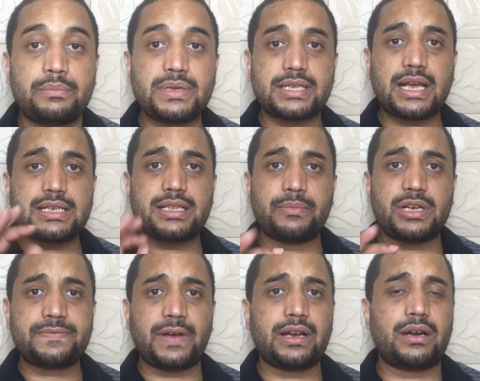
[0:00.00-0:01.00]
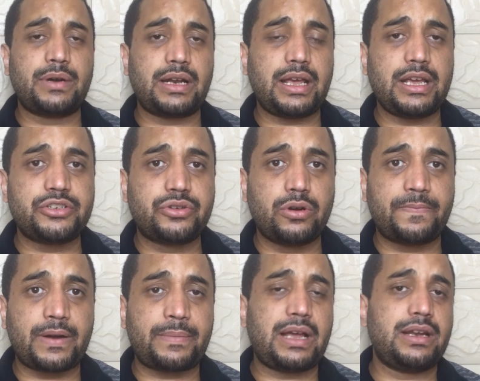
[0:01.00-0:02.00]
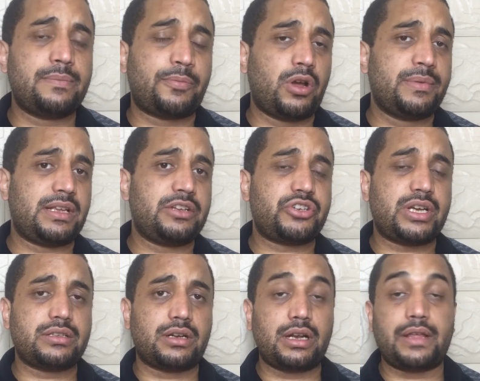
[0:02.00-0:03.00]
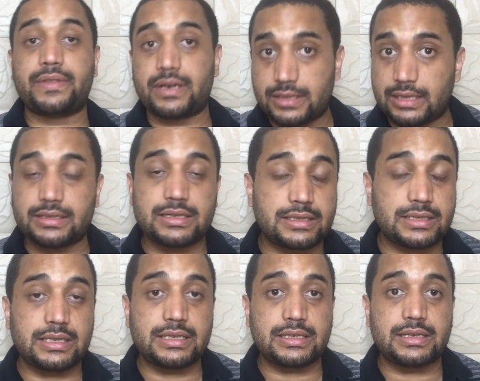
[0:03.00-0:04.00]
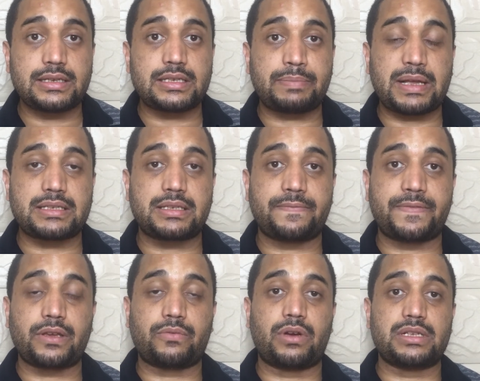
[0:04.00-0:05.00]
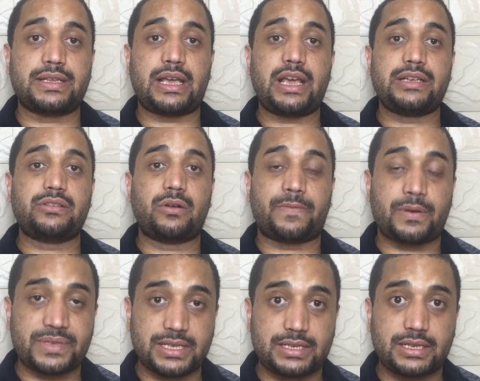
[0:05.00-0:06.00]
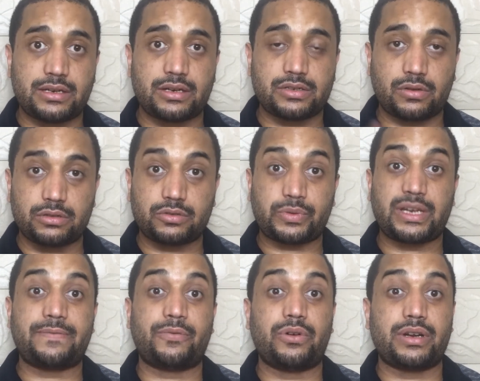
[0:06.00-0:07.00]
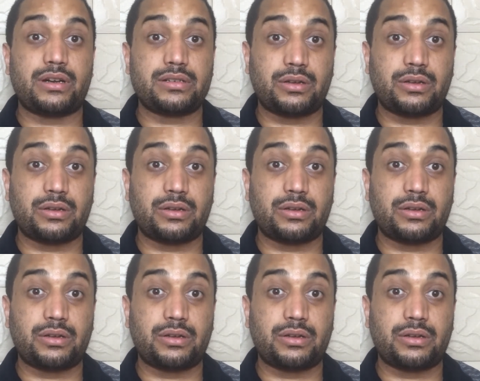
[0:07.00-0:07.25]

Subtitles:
Besides, the most vulnerable age group from unemployment in general and the redundancies in specific was the age group from 16 years old to 24 years